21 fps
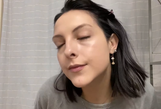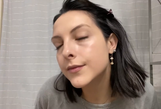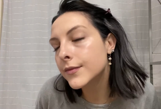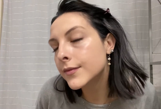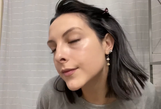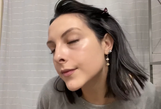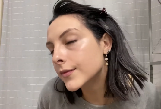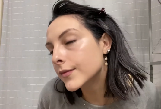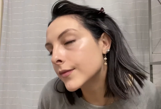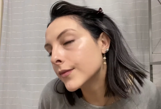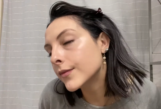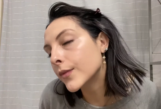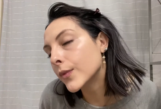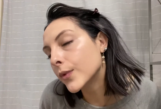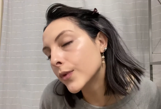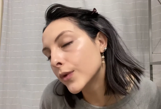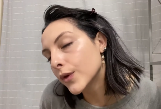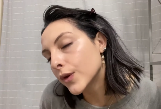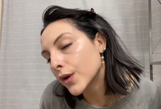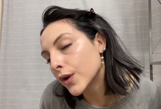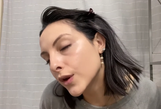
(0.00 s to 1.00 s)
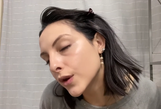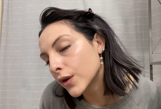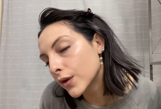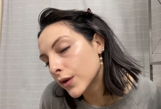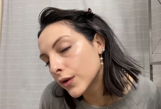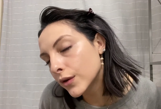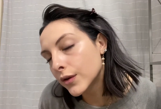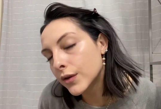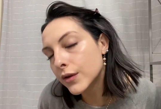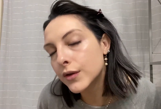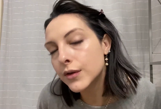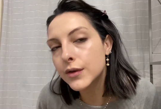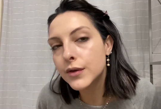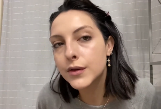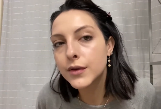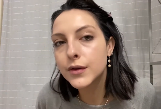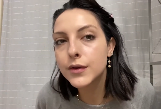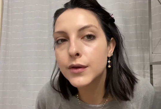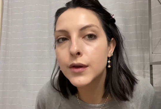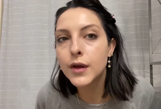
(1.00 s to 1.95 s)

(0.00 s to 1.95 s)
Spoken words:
(silence)